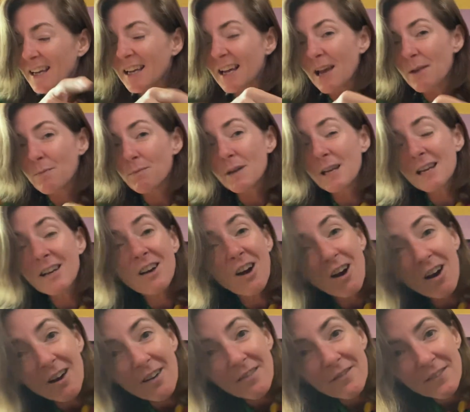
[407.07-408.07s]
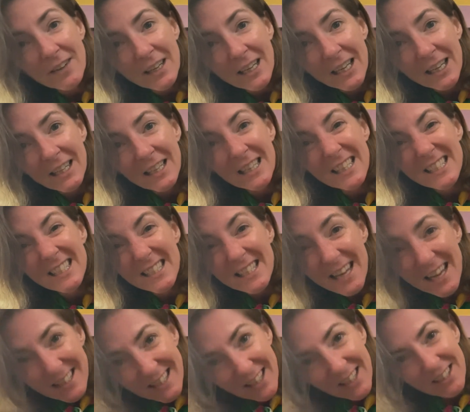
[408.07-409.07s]
And being confident is
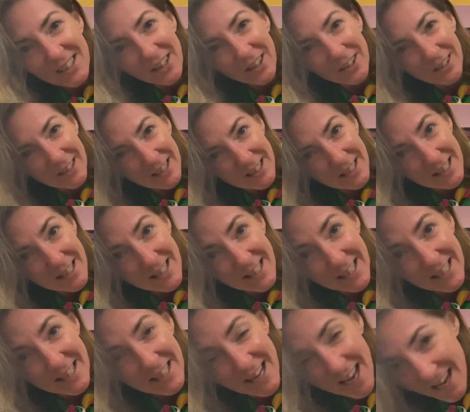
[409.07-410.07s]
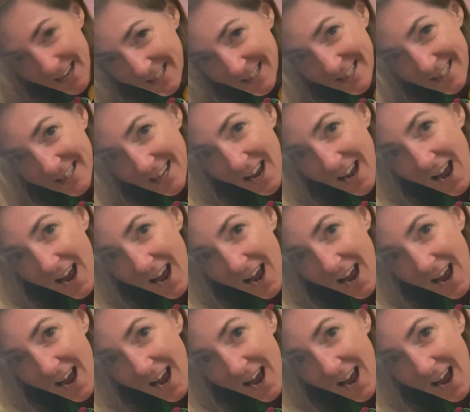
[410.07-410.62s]
necessary to success.